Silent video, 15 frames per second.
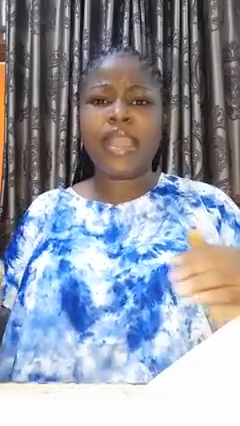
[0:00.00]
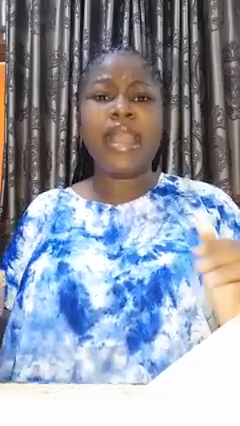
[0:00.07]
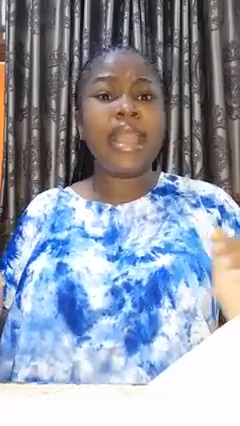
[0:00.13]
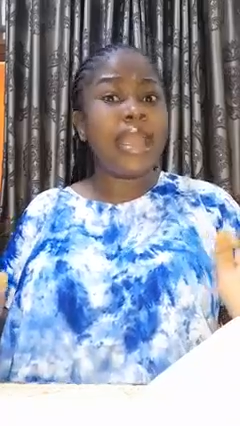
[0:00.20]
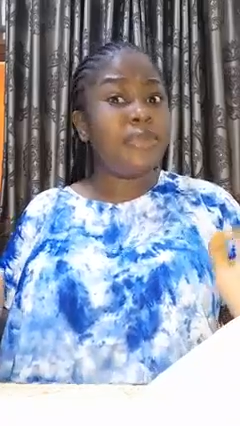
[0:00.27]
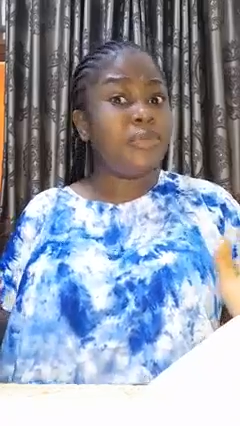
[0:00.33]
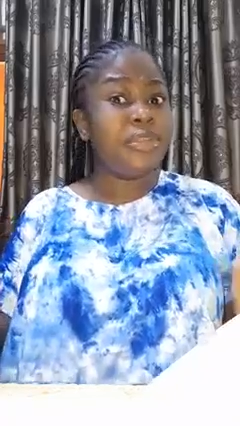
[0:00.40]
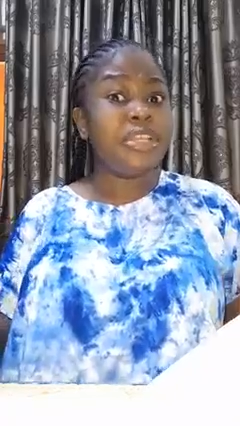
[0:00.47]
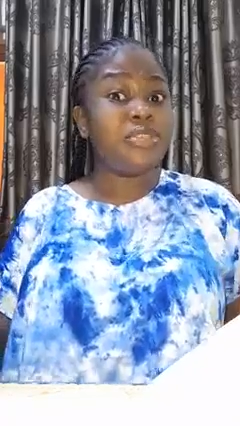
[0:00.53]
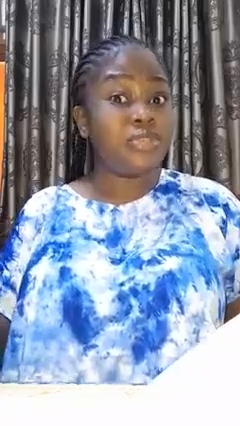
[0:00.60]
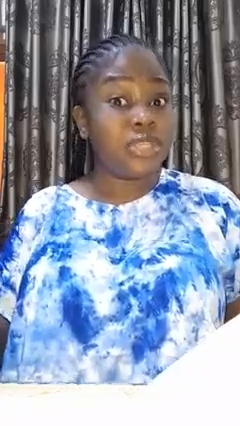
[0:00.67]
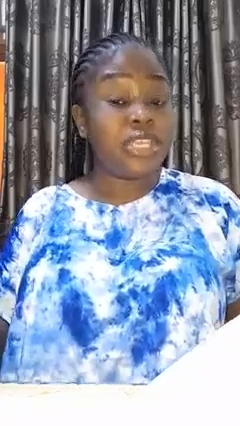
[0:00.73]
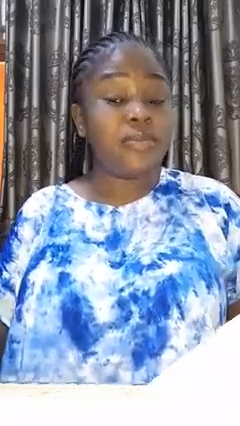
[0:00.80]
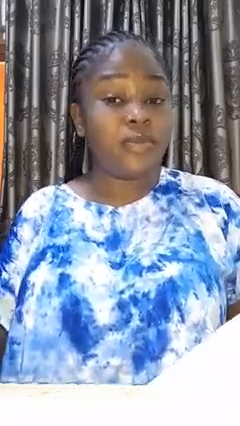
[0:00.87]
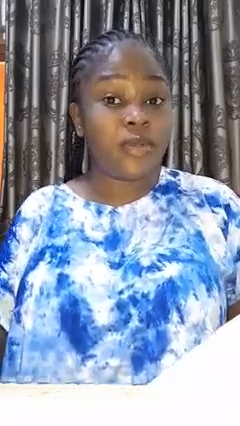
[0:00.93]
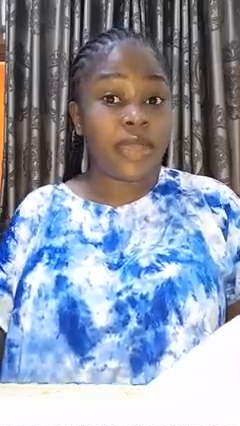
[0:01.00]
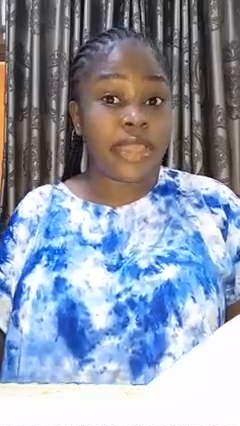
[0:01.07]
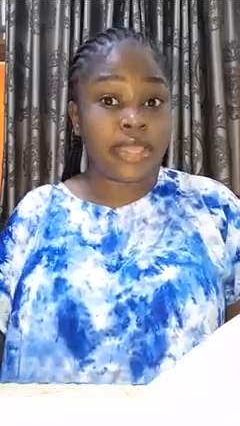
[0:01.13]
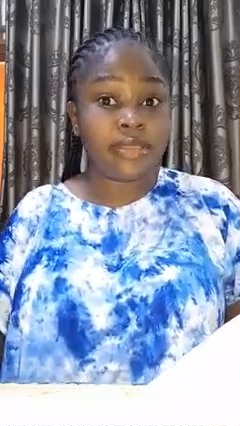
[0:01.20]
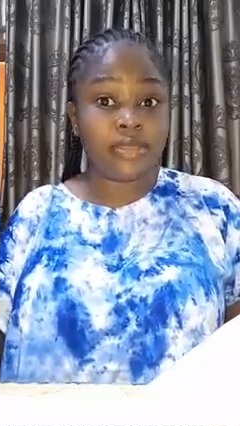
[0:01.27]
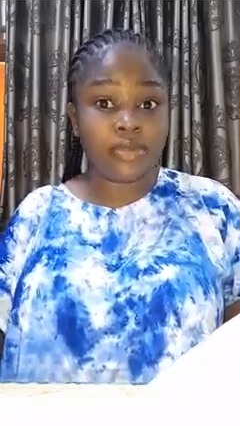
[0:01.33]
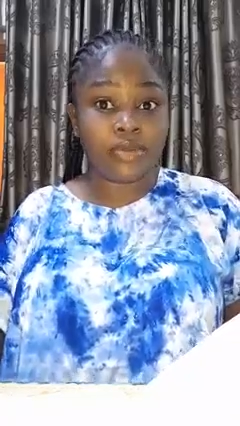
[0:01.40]
I had wanted to keep
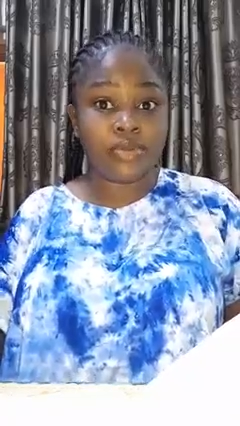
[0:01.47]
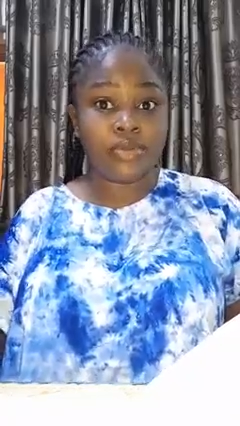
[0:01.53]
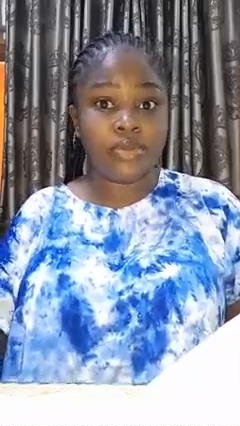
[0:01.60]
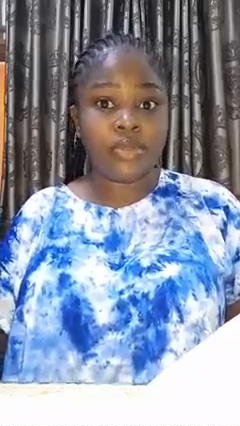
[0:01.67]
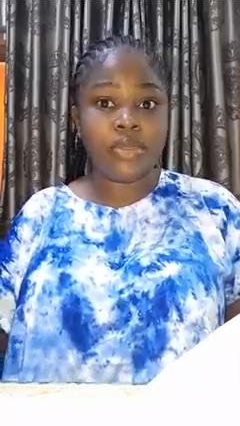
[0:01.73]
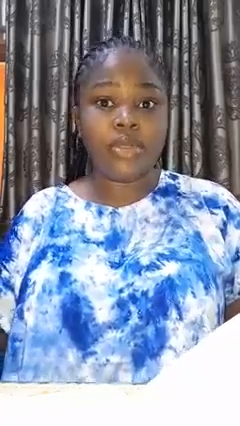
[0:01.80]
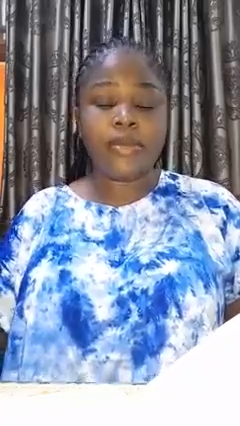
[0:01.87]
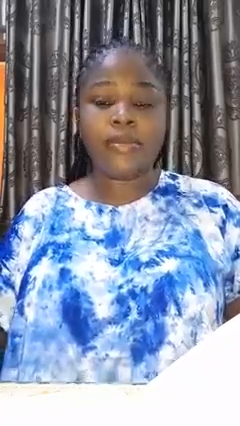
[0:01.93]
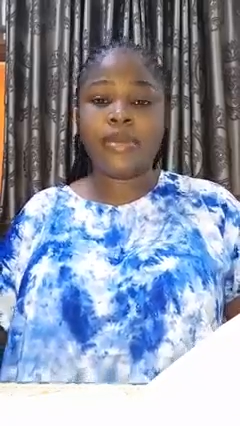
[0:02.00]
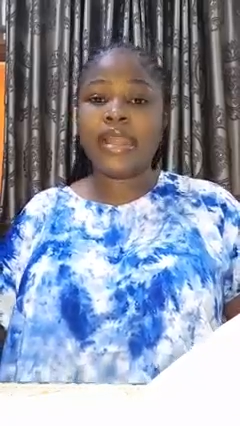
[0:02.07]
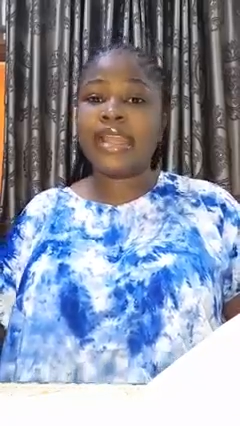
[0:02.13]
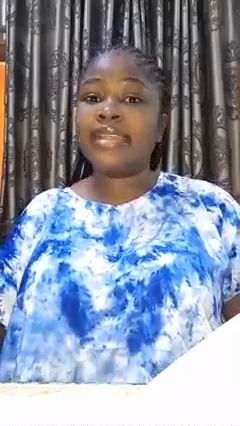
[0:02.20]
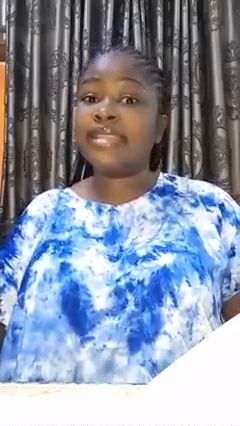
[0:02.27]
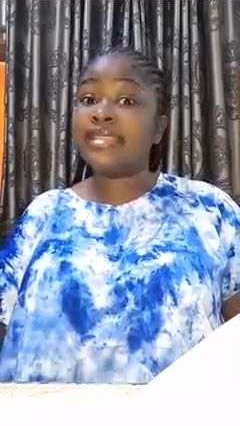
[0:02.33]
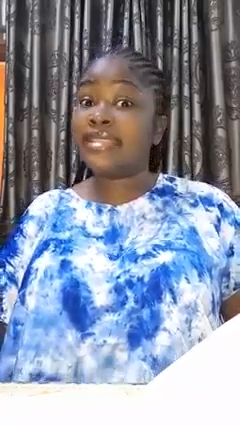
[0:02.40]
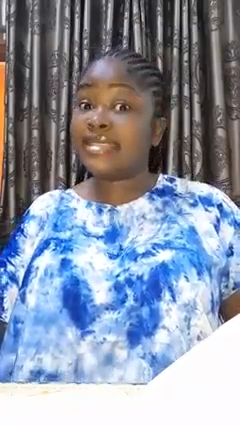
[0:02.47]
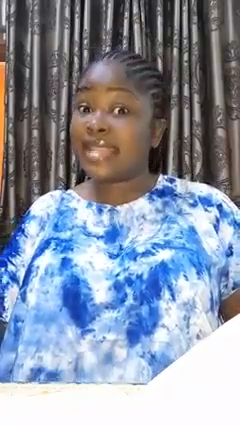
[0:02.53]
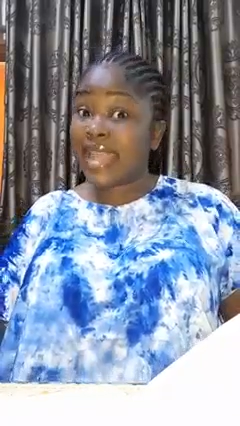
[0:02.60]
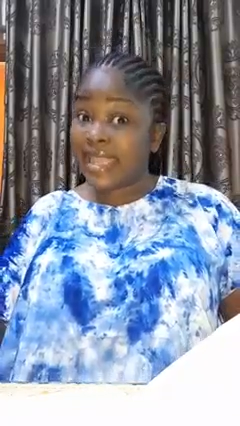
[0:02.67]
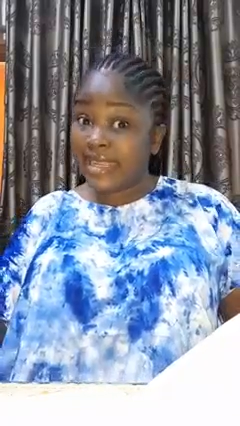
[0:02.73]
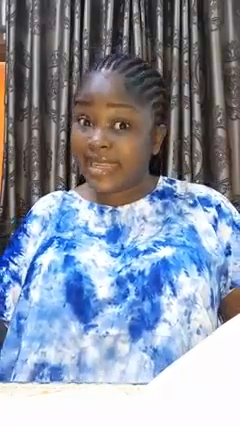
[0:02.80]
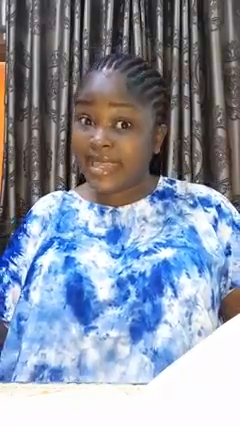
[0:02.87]
quiet though, but I
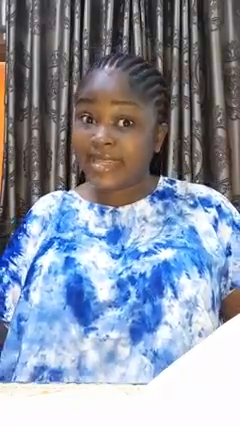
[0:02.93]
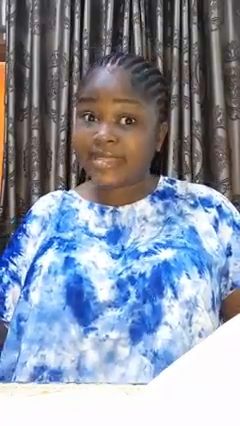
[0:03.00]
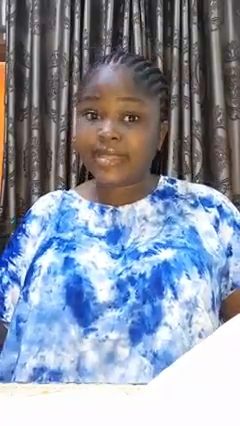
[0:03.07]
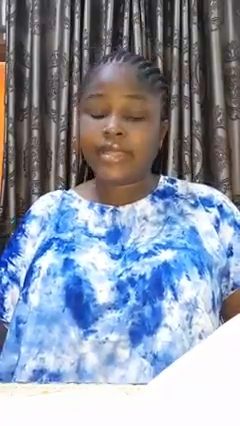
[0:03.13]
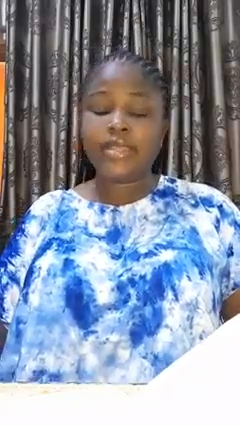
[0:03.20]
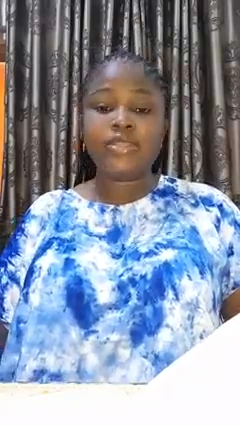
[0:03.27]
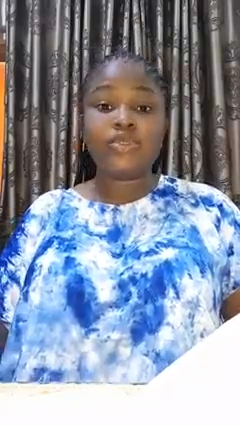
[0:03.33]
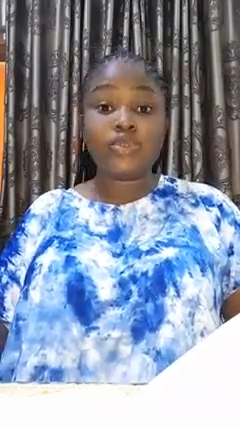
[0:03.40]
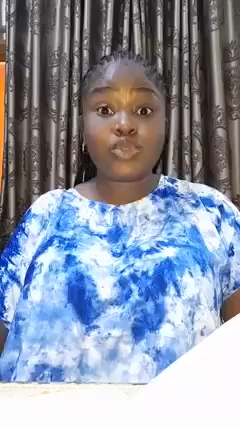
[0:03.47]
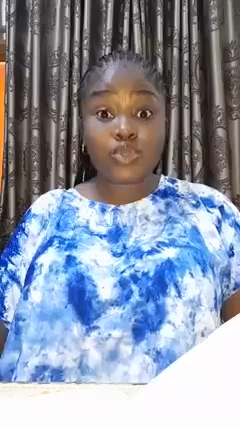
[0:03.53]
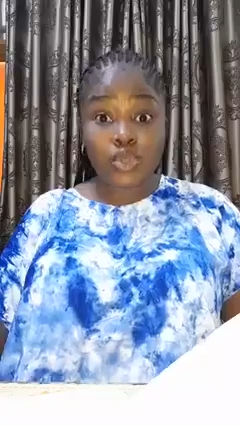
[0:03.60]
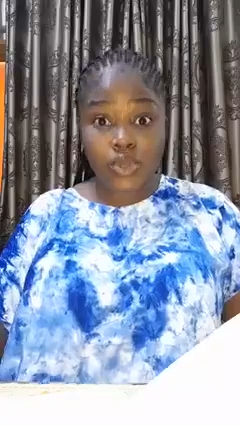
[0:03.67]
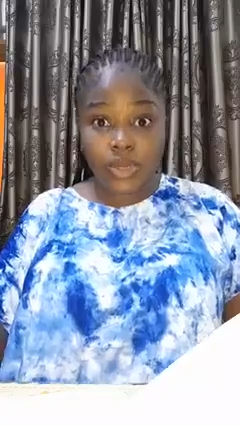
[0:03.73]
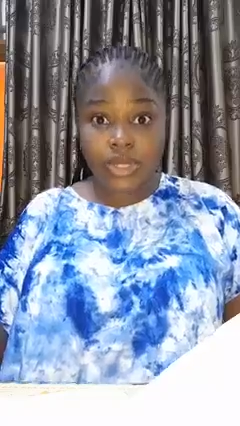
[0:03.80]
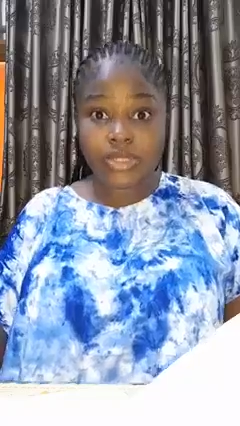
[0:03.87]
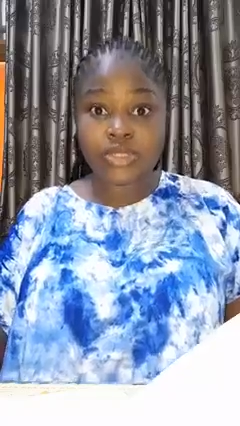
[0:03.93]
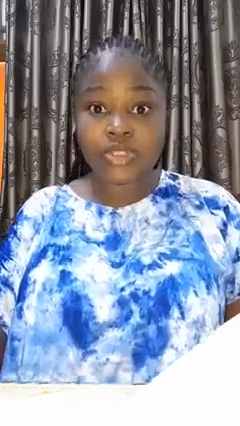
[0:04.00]
decided to talk,